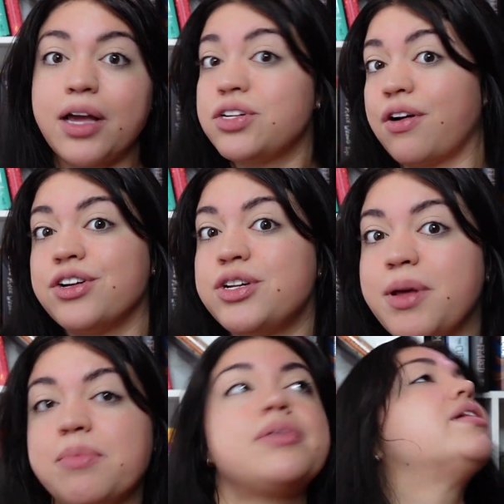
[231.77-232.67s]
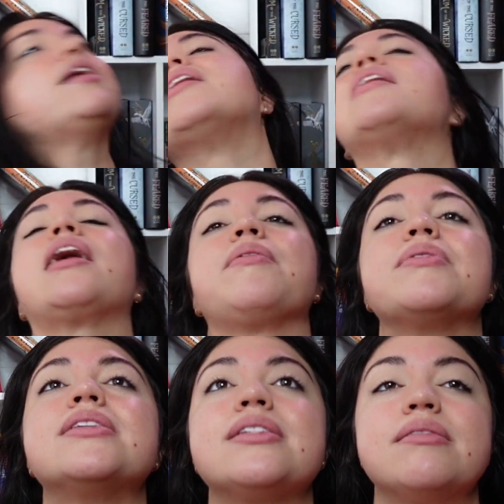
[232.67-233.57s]
I charged people, and I
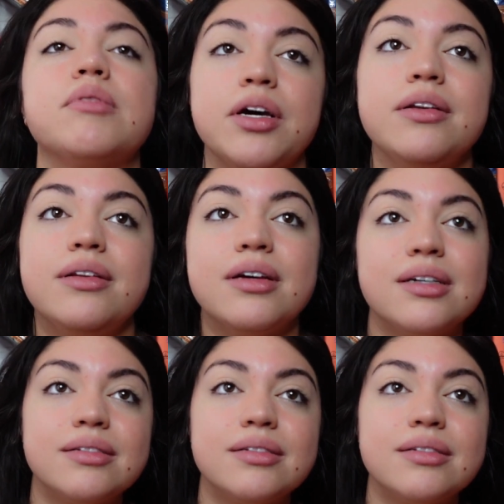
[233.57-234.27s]
was good.